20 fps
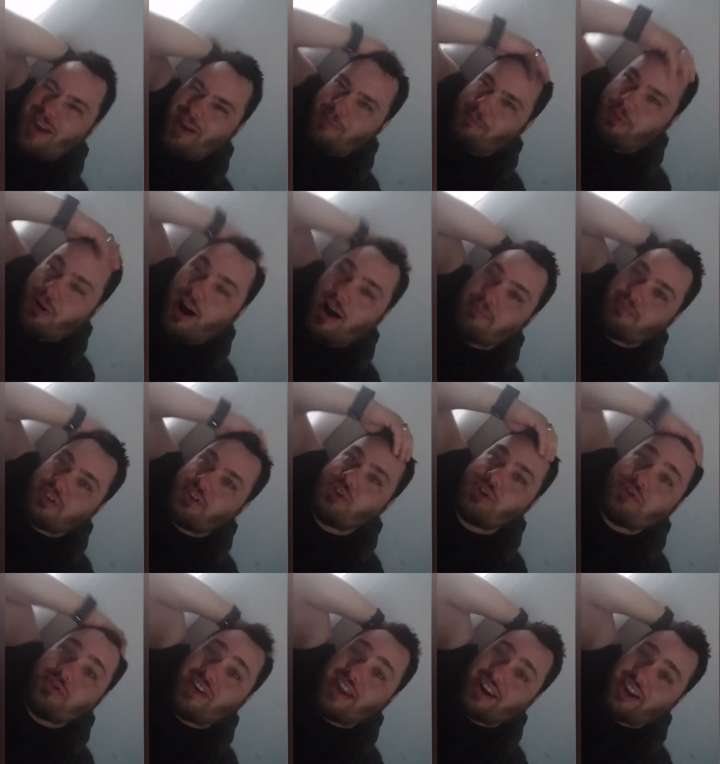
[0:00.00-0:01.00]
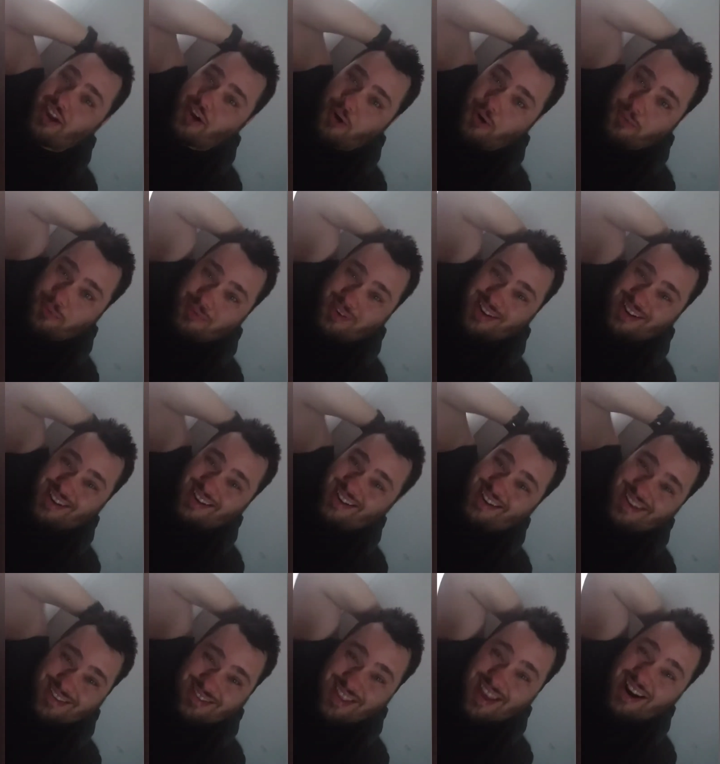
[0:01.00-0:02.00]
impromptu video
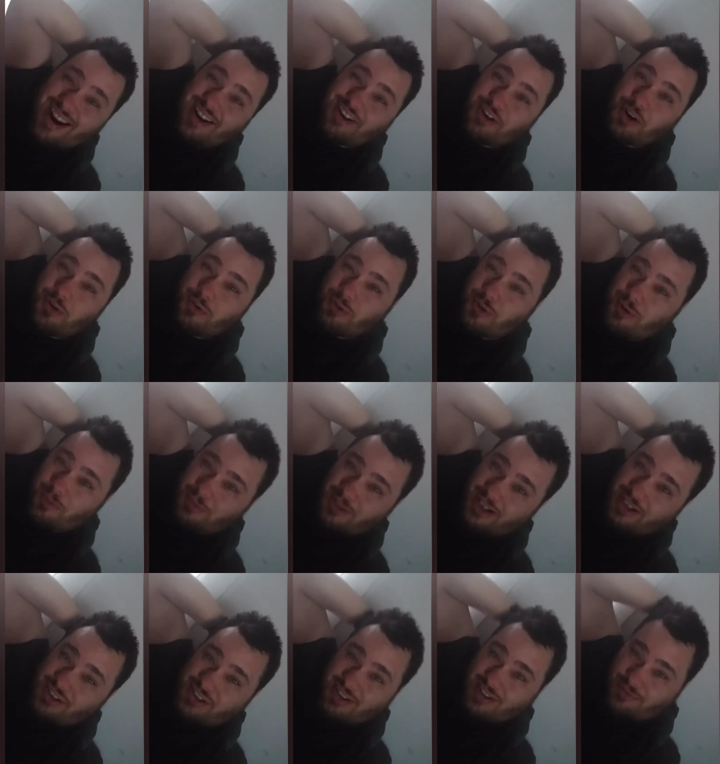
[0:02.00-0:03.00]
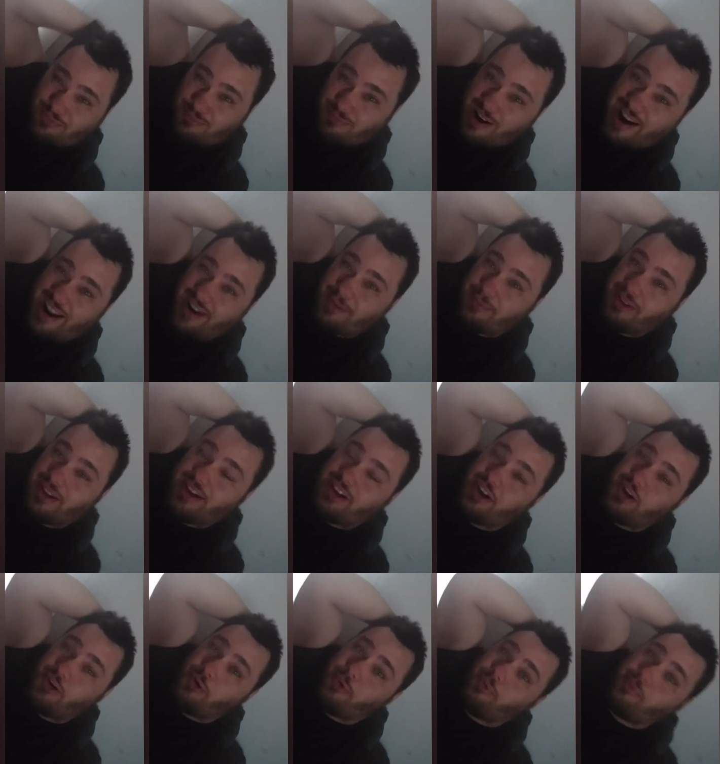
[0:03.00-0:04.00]
that I don't normally just randomly
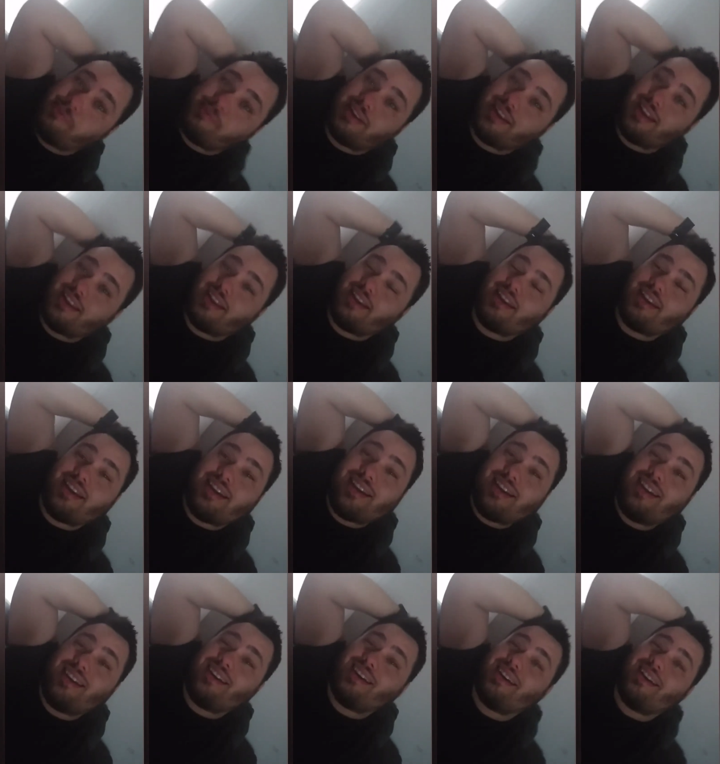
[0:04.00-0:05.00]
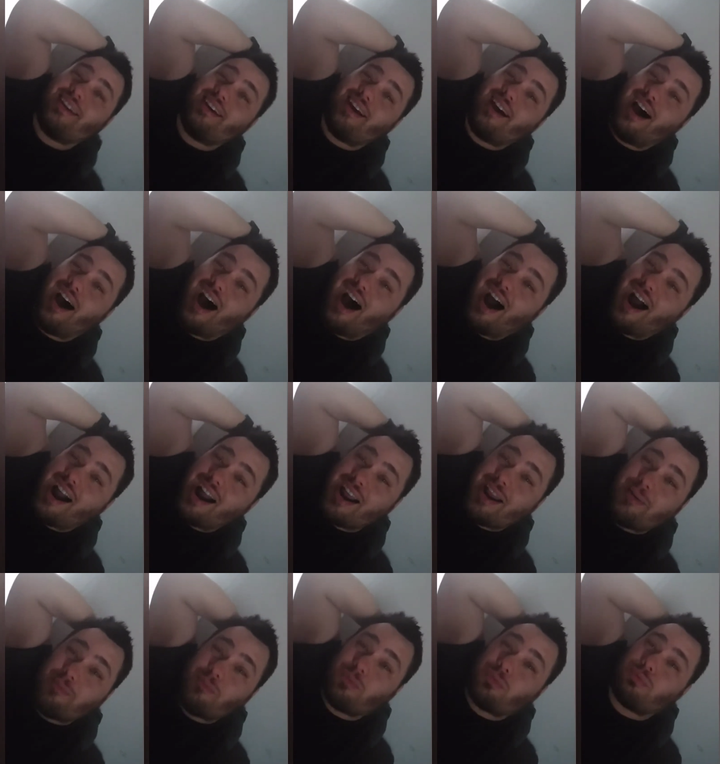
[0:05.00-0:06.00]
do.
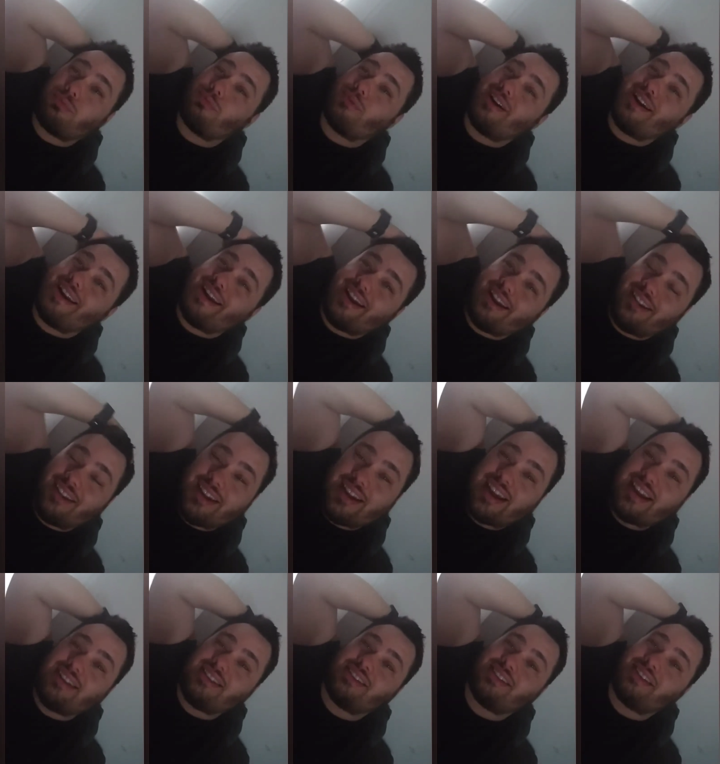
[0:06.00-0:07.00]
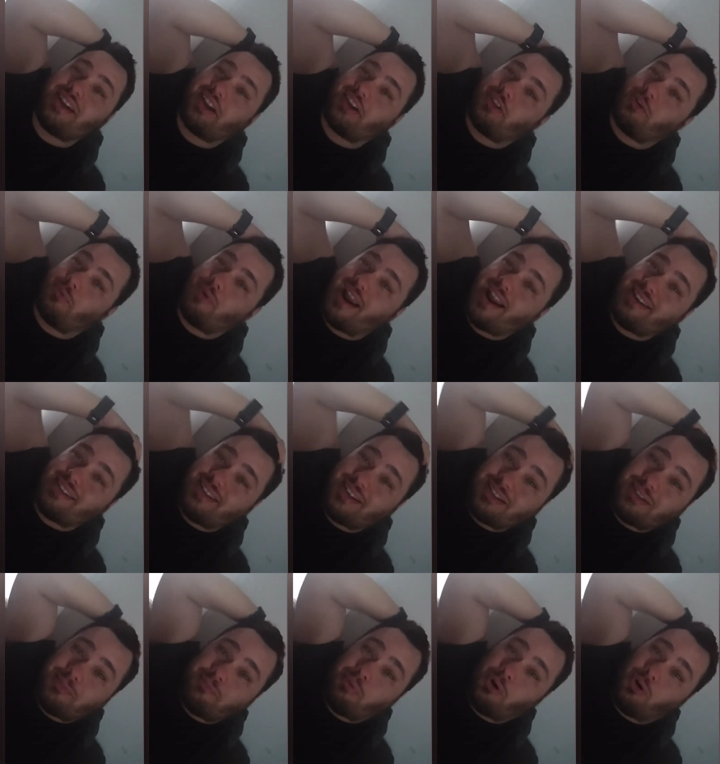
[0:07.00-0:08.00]
I'm really getting sick of the
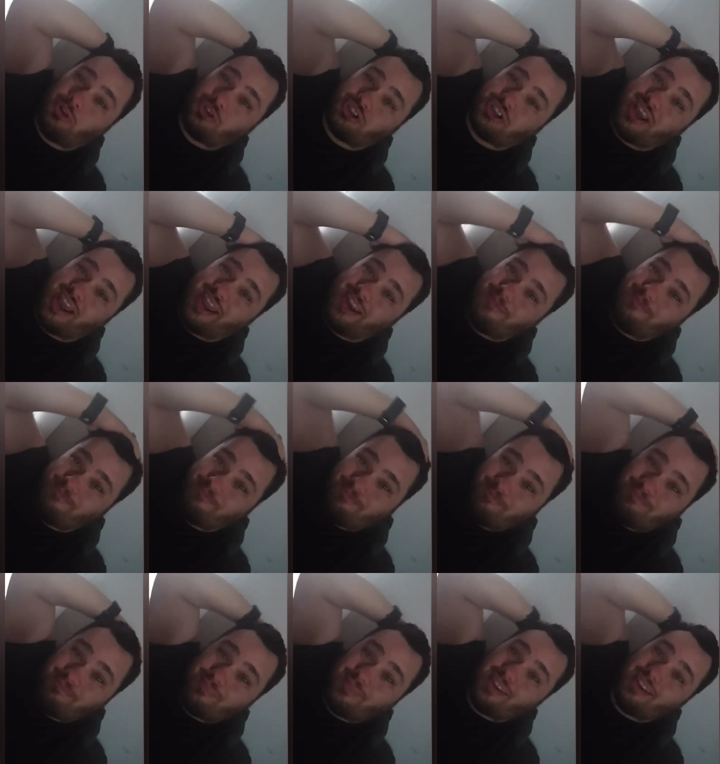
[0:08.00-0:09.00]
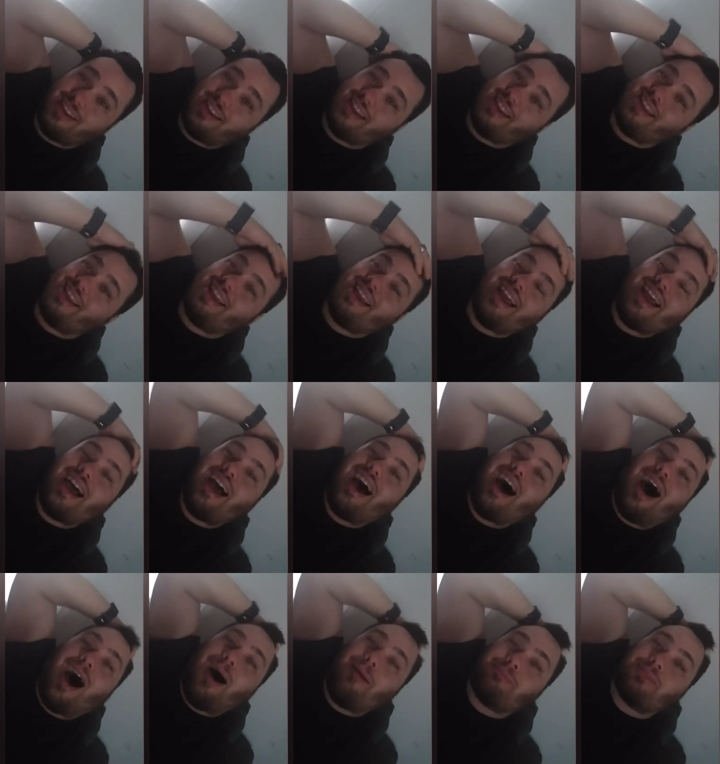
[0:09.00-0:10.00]
racism bullshit.
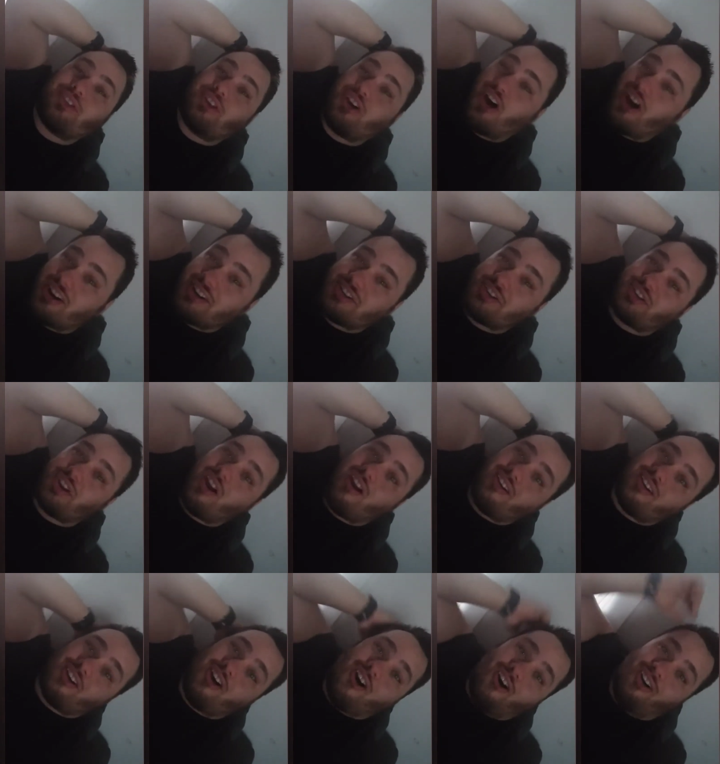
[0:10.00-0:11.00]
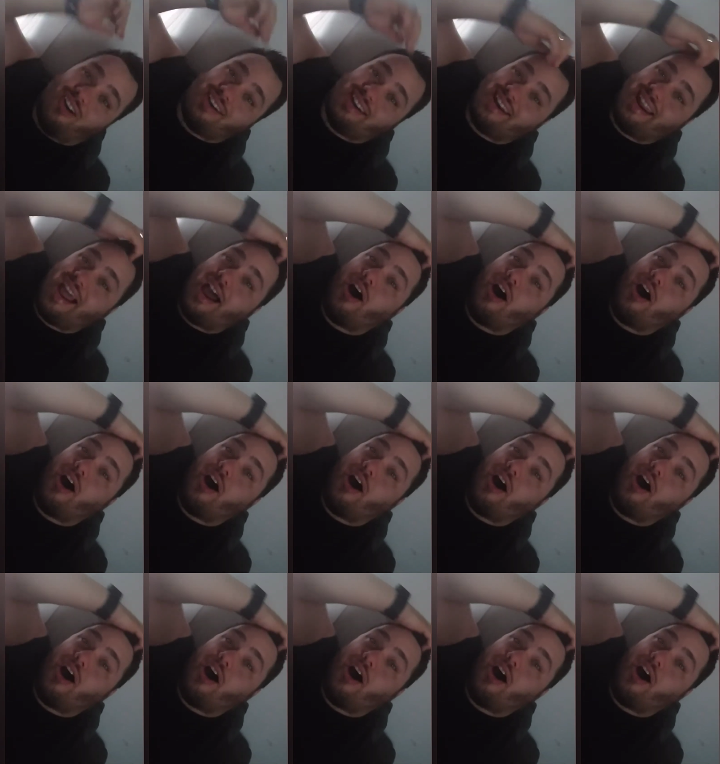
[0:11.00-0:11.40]
I'm gonna start calling it